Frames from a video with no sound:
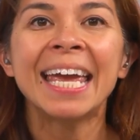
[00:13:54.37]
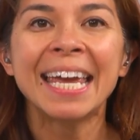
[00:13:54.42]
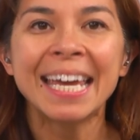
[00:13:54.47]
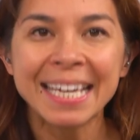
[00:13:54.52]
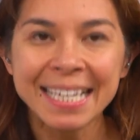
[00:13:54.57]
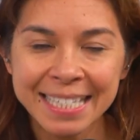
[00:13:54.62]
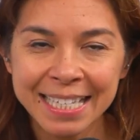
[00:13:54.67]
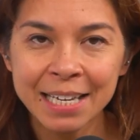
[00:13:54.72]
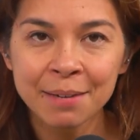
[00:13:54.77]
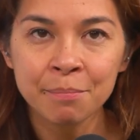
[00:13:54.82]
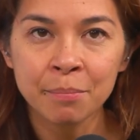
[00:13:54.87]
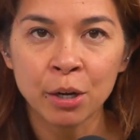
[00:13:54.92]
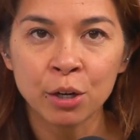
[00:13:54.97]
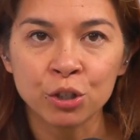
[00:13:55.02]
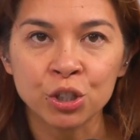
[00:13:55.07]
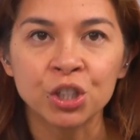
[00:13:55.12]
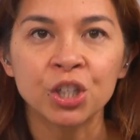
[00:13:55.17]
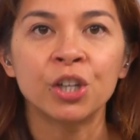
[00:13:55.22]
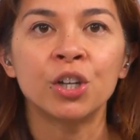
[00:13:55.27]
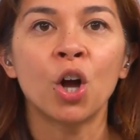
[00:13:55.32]
is in
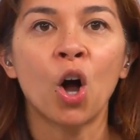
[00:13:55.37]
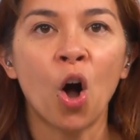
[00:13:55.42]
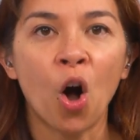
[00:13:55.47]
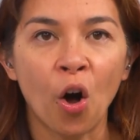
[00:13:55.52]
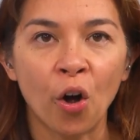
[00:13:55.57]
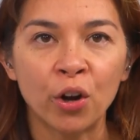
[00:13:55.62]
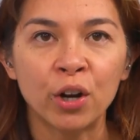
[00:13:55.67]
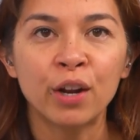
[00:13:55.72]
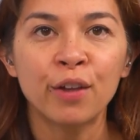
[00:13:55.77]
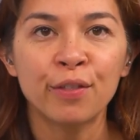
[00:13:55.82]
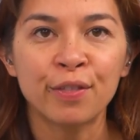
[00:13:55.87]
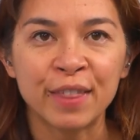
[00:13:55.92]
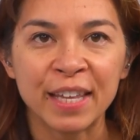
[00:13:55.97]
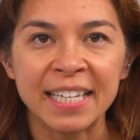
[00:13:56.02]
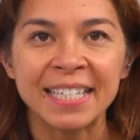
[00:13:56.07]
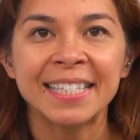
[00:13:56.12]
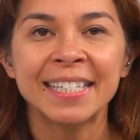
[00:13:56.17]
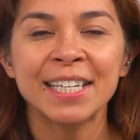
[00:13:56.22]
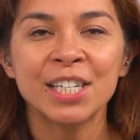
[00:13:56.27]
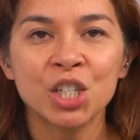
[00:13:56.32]
motion on
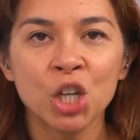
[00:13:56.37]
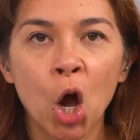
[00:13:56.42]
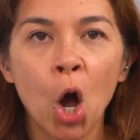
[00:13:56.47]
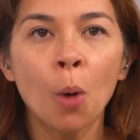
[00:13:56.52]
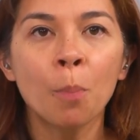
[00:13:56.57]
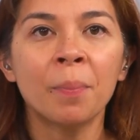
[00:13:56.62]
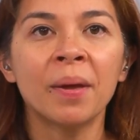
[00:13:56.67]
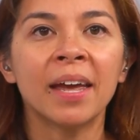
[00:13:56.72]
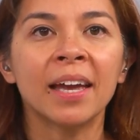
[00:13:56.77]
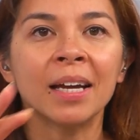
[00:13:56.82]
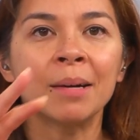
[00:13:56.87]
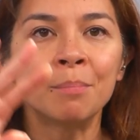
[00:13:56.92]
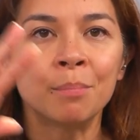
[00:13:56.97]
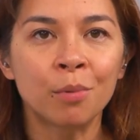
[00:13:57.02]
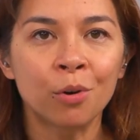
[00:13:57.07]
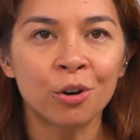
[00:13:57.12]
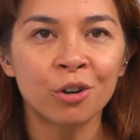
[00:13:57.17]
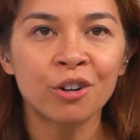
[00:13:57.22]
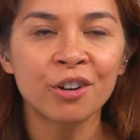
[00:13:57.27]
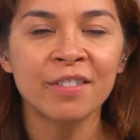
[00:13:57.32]
this topic.
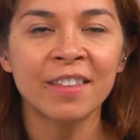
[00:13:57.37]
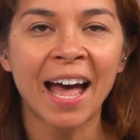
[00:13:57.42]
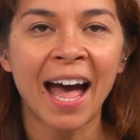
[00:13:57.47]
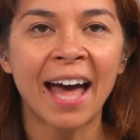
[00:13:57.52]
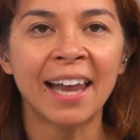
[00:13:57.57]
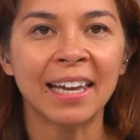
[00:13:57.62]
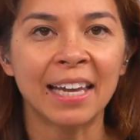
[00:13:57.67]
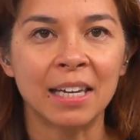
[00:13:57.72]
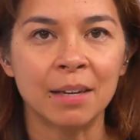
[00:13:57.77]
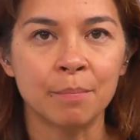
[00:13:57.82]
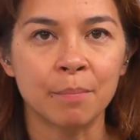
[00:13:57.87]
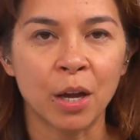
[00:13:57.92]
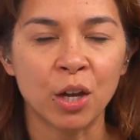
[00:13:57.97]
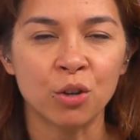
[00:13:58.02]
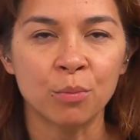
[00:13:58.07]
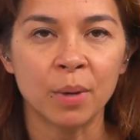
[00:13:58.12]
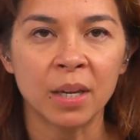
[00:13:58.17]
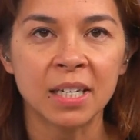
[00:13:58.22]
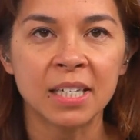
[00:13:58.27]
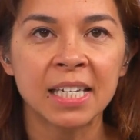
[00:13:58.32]
More on that in a
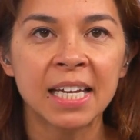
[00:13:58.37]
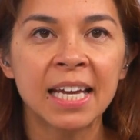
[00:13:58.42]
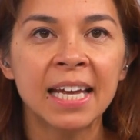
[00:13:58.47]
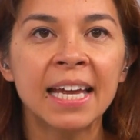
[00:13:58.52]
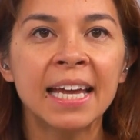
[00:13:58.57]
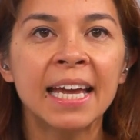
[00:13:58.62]
moment.